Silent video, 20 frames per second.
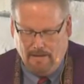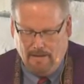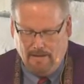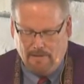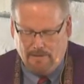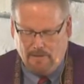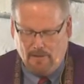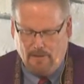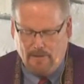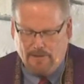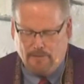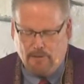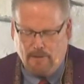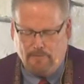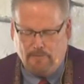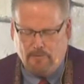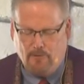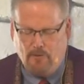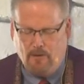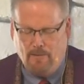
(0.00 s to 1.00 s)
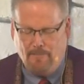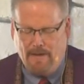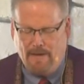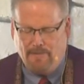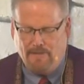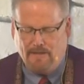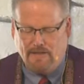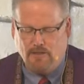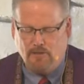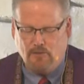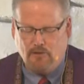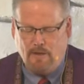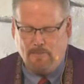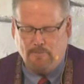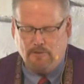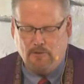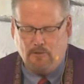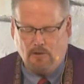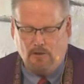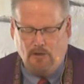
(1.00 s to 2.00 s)
Sola Scriptura meant that
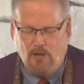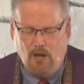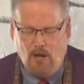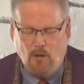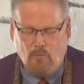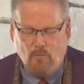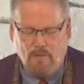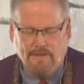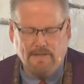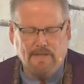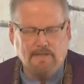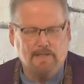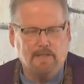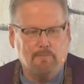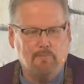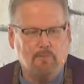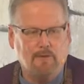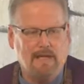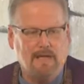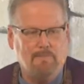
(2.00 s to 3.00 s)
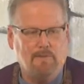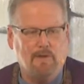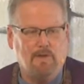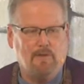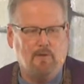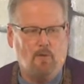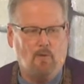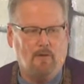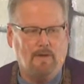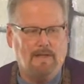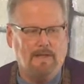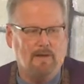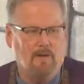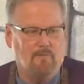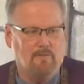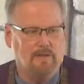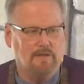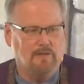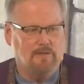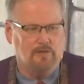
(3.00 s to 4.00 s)
Scripture alone was the supreme authority
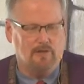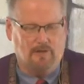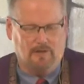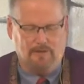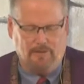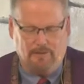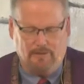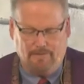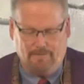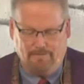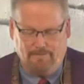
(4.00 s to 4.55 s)
over the church.